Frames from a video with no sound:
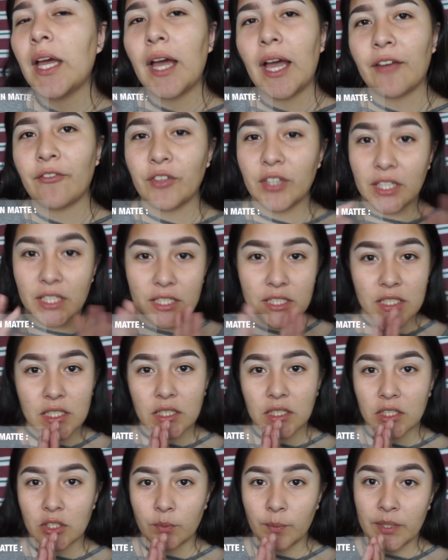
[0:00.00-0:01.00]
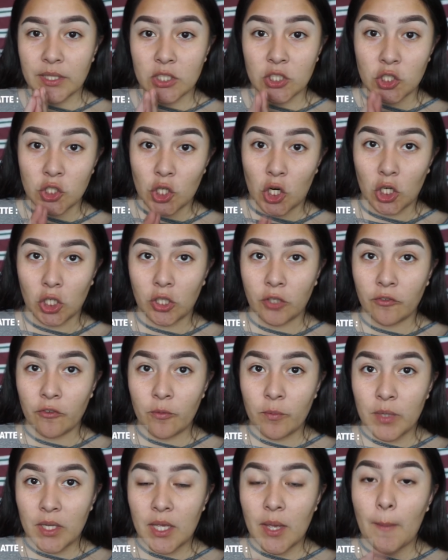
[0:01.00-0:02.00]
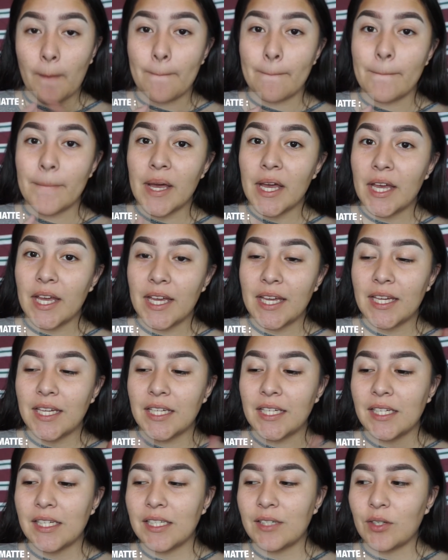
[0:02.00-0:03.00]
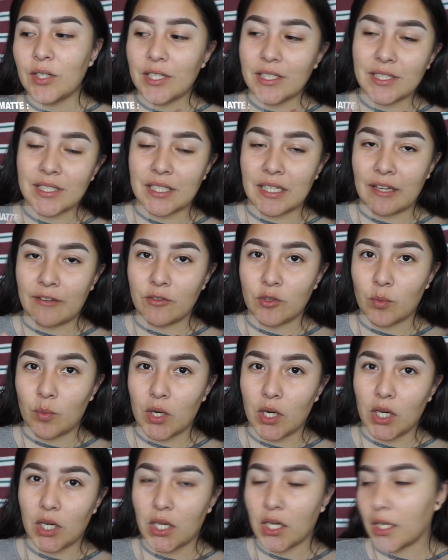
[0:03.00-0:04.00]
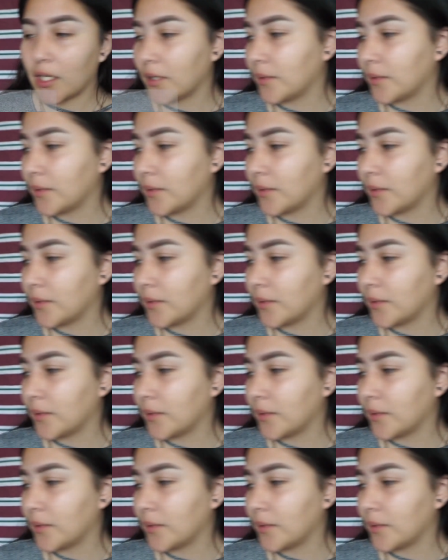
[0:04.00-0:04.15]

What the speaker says: I feel like it's a little bit dark for me, but it's gonna have to work.